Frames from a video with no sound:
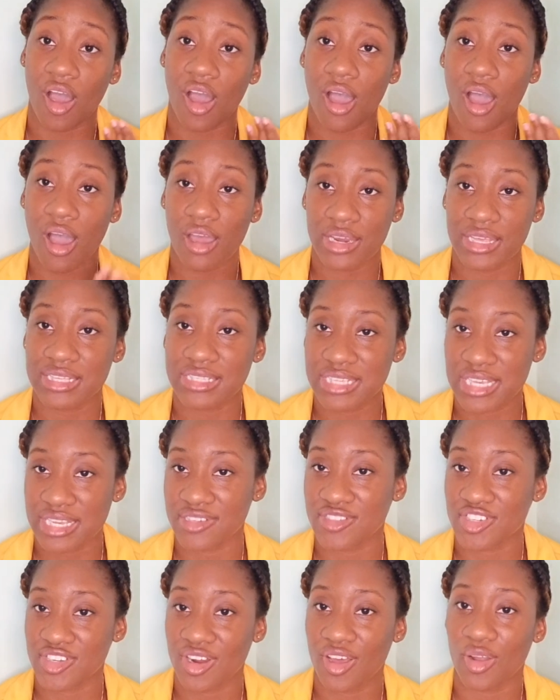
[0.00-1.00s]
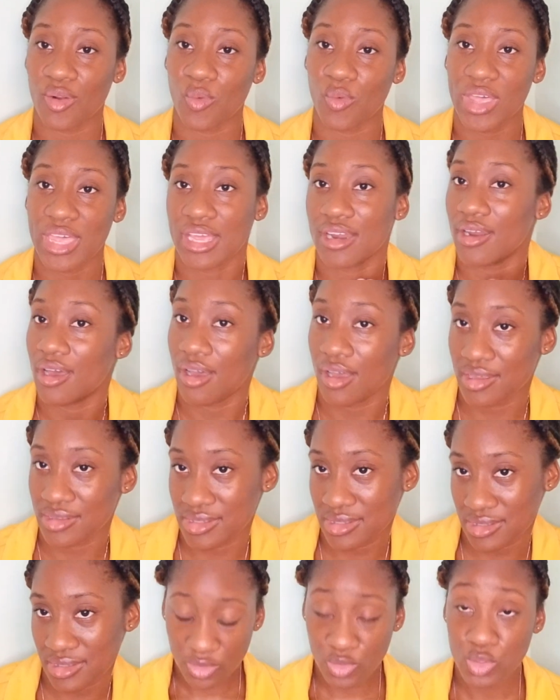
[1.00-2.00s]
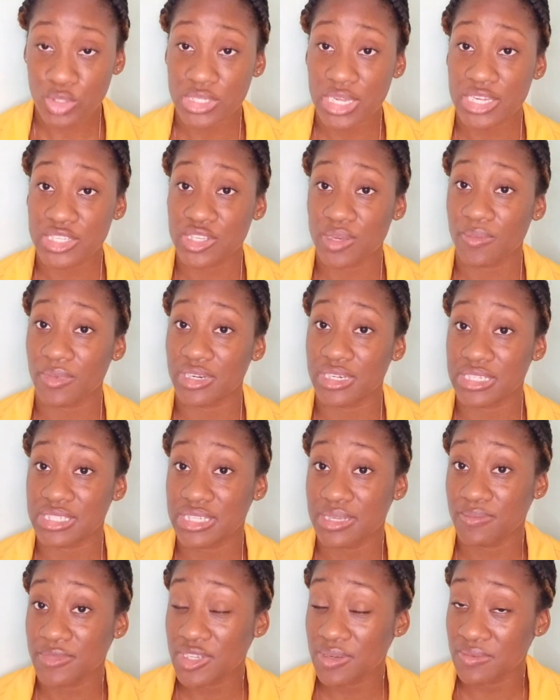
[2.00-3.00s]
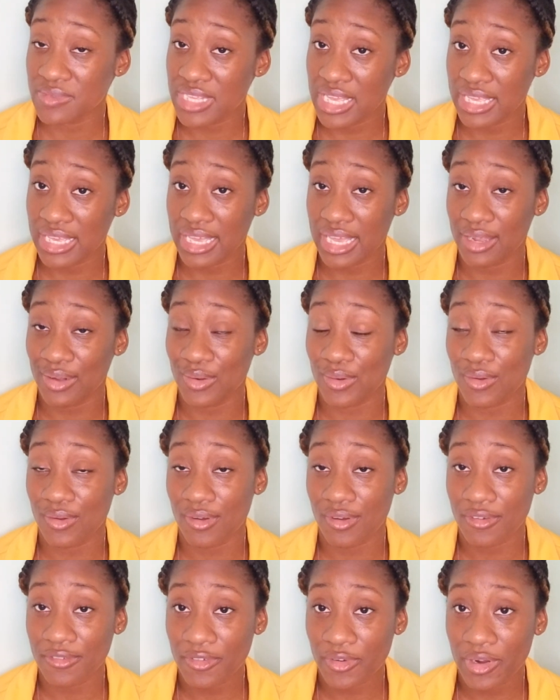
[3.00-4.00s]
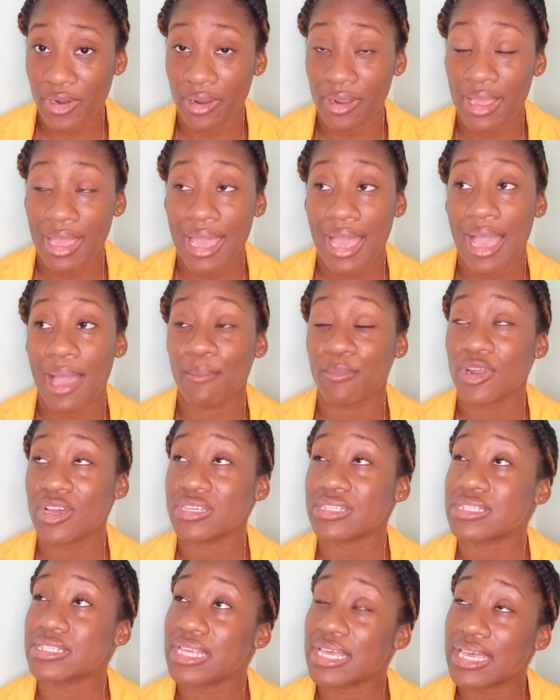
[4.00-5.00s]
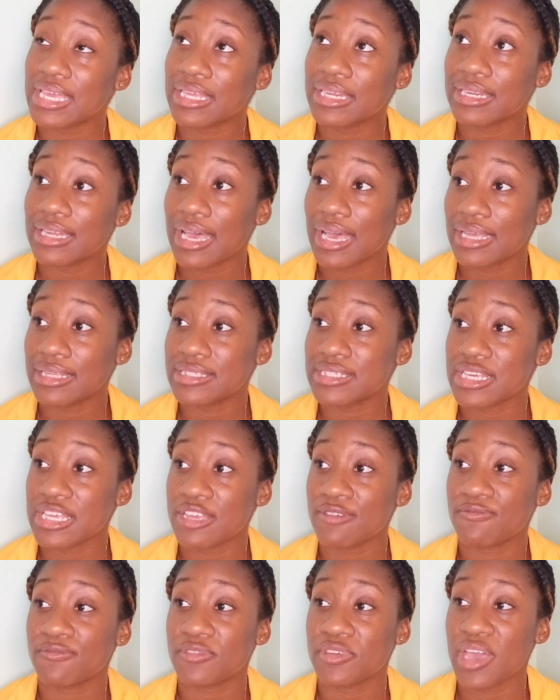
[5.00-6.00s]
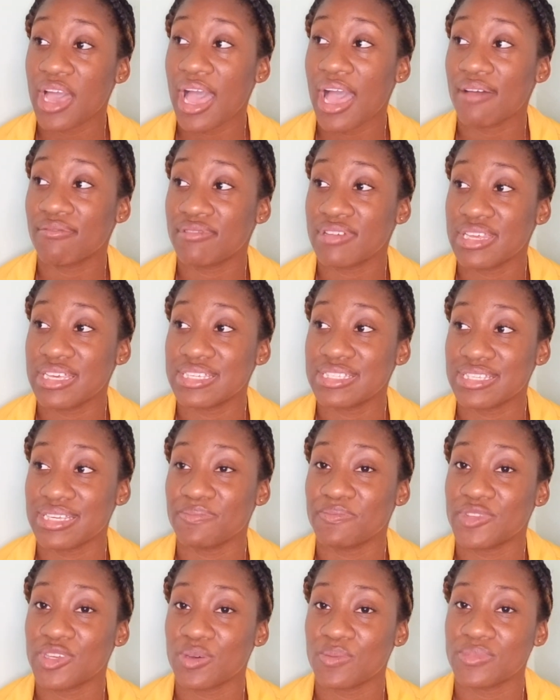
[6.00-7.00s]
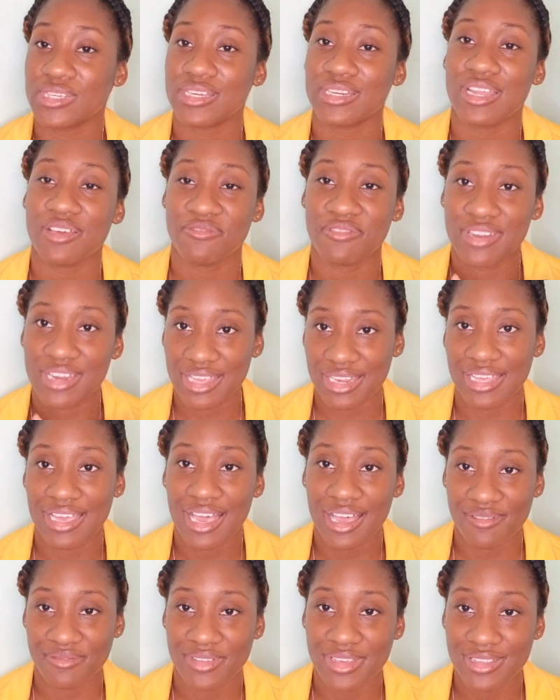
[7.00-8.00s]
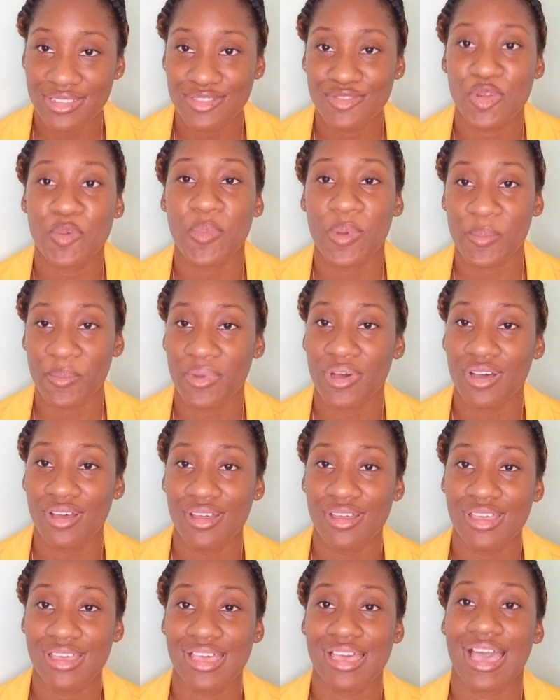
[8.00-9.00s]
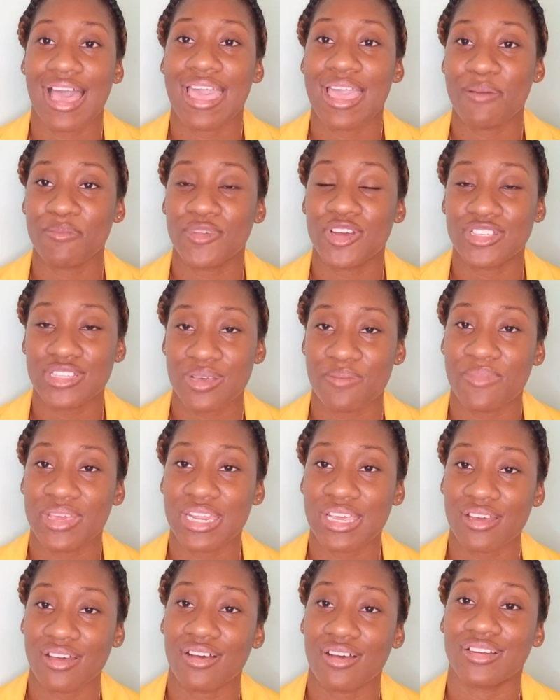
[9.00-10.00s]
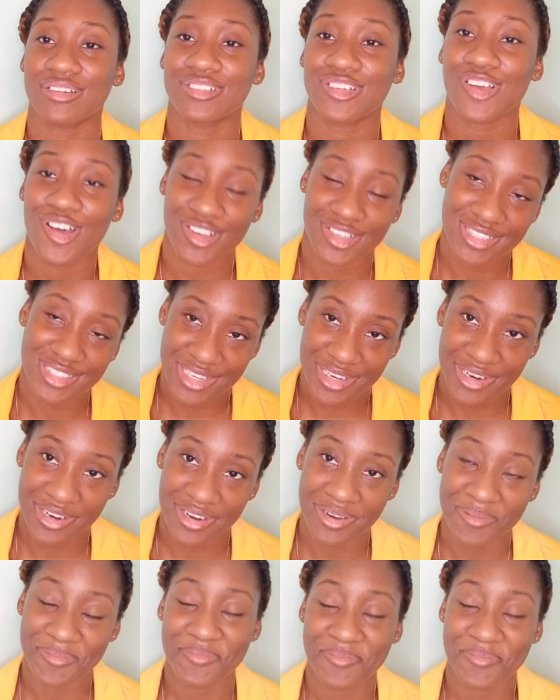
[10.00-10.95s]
unintentional weight loss. Those are some of the symptoms that you can look out for. I'm not saying that if you have these symptoms, you definitely have it. Remember, I am not a medical doctor,